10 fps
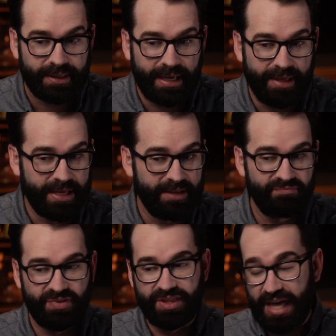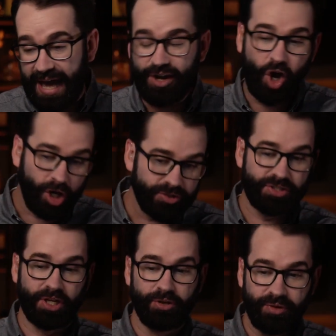And then that
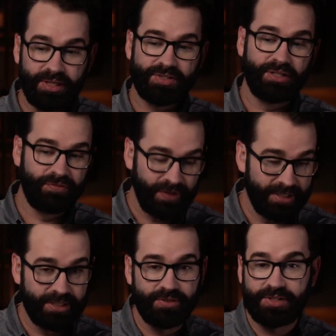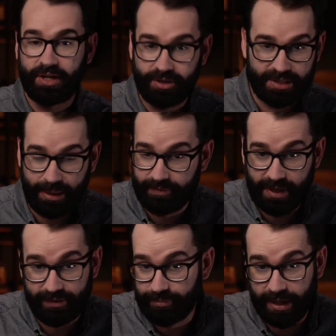also is an offensive stereotype of
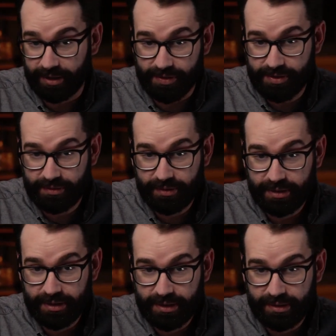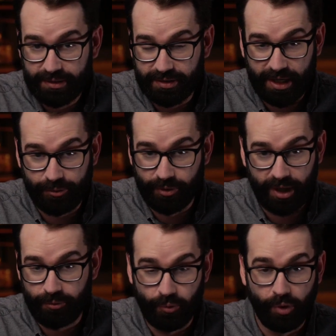Native Americans, that they were
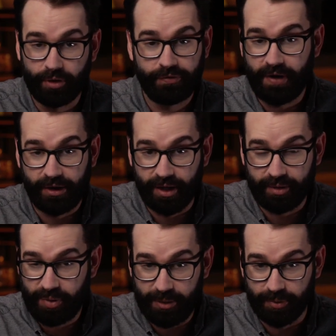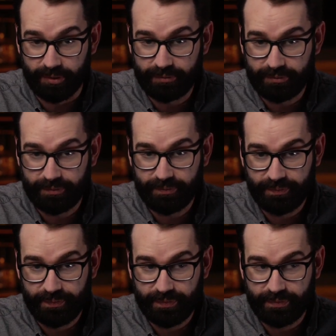a warfaring people,
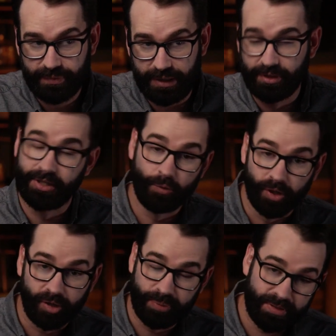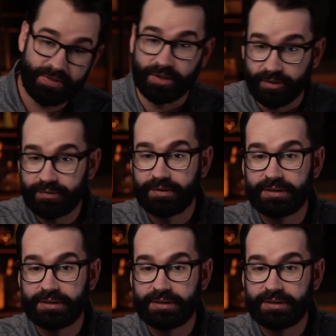even though they were, but still.